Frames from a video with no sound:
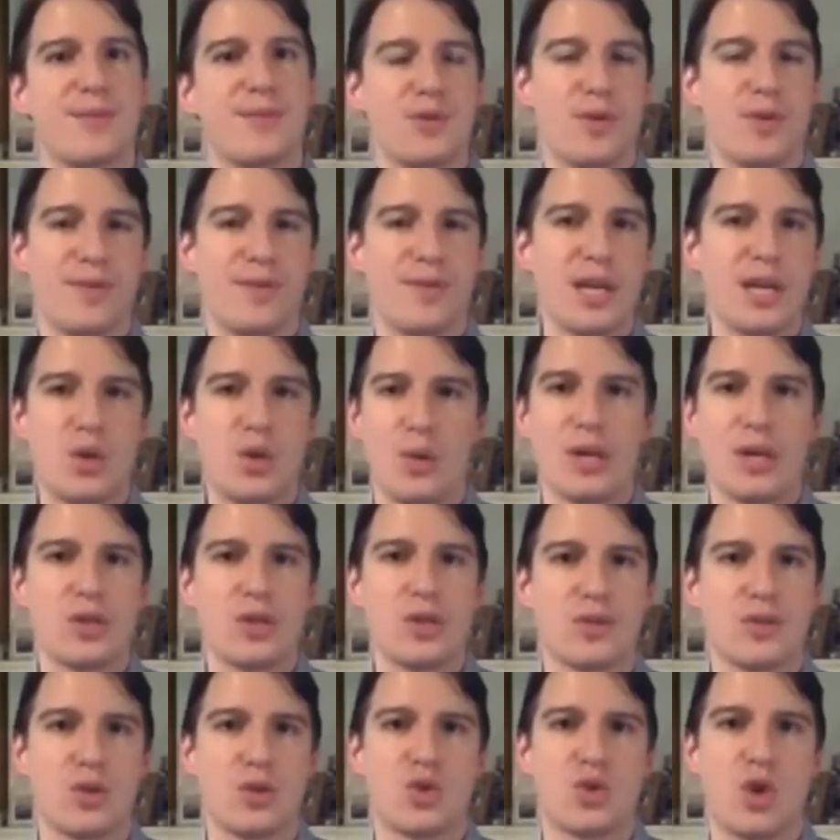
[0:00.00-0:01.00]
If you have any
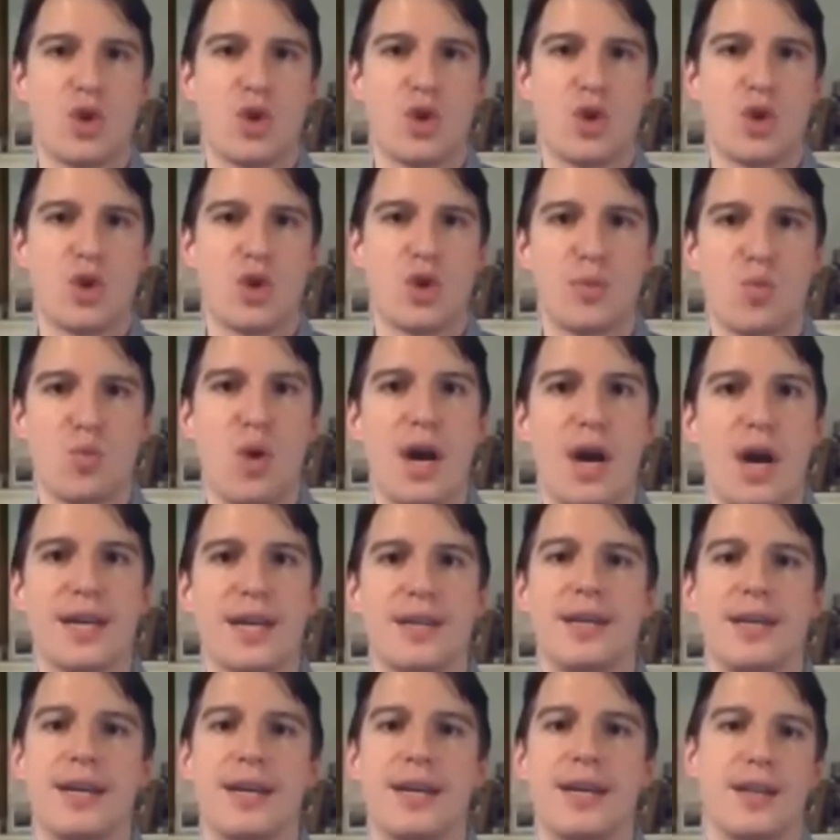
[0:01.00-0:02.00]
questions on German
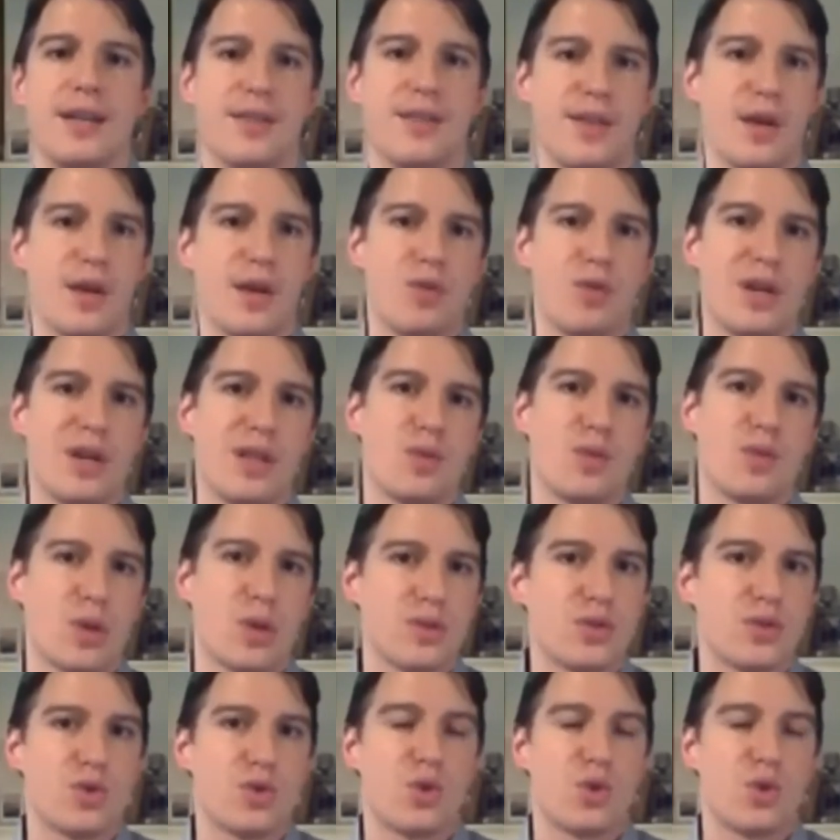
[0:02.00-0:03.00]
wine, they are really the
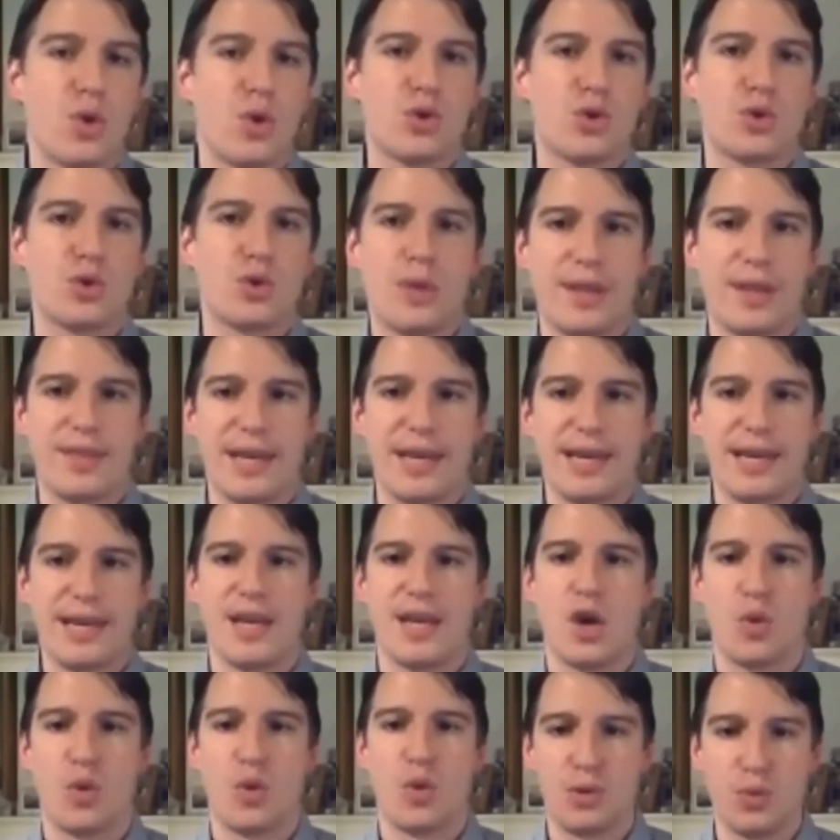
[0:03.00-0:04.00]
ones to go to and they can
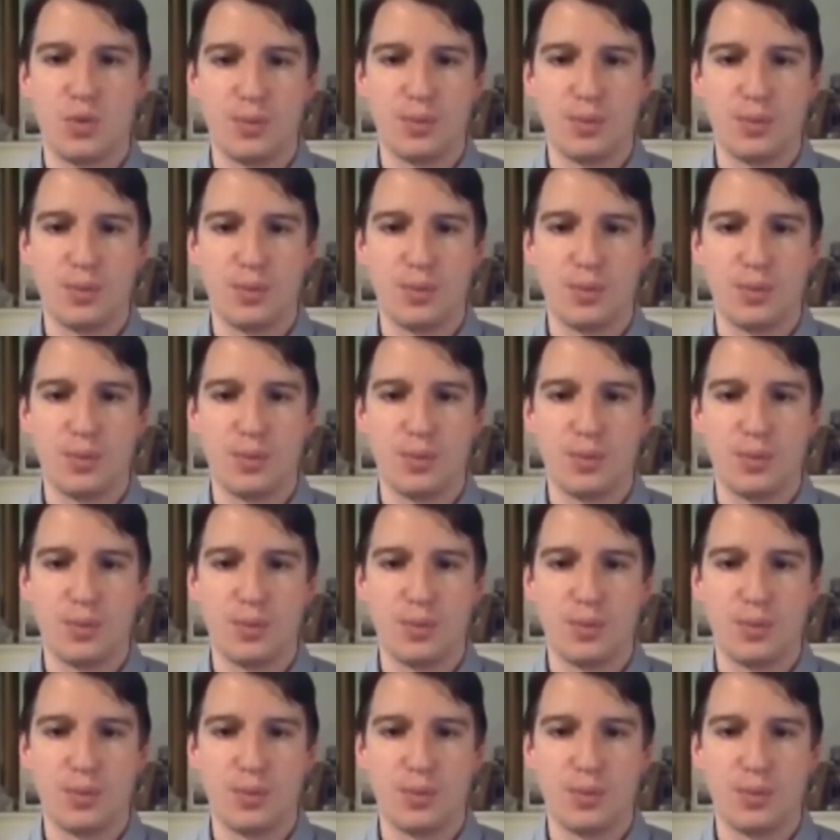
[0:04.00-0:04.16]
help you.